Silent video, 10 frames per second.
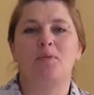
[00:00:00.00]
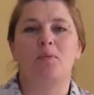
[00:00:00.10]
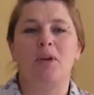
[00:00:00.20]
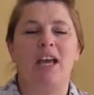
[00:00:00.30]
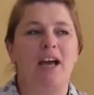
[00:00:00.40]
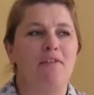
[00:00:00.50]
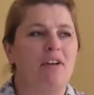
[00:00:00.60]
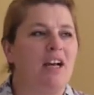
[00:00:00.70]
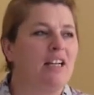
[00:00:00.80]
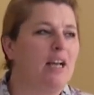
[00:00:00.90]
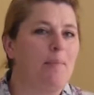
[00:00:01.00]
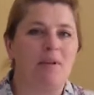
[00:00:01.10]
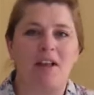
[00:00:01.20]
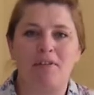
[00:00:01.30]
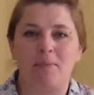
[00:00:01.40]
we have a
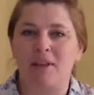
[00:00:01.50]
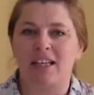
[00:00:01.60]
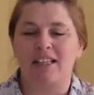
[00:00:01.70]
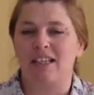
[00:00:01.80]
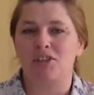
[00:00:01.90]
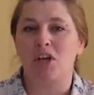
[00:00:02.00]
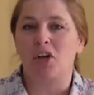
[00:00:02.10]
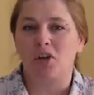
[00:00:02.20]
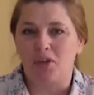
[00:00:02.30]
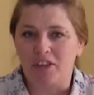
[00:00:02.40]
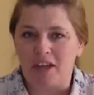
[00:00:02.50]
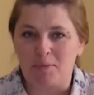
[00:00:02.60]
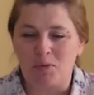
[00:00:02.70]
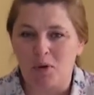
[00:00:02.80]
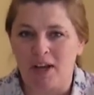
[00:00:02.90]
couple of them, like a jungle
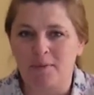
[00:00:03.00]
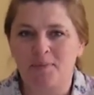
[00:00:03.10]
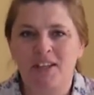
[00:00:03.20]
themed one.